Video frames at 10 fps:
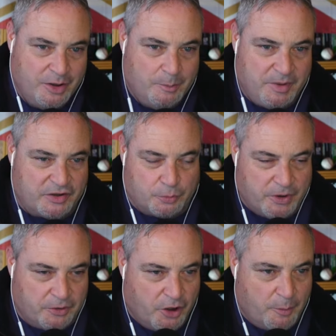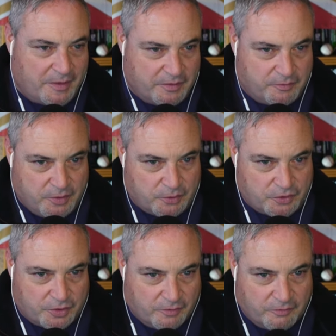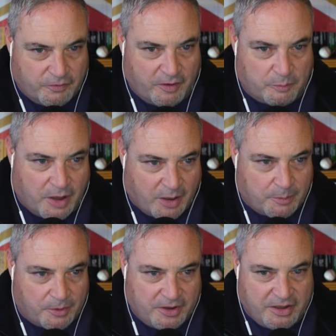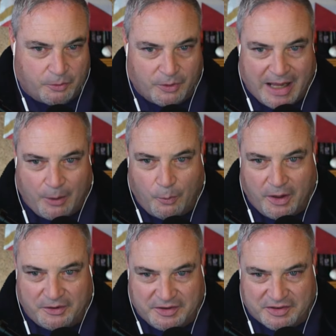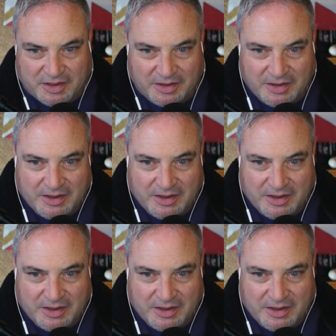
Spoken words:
because we don't know about the future of Brock Purdy or how well he's going to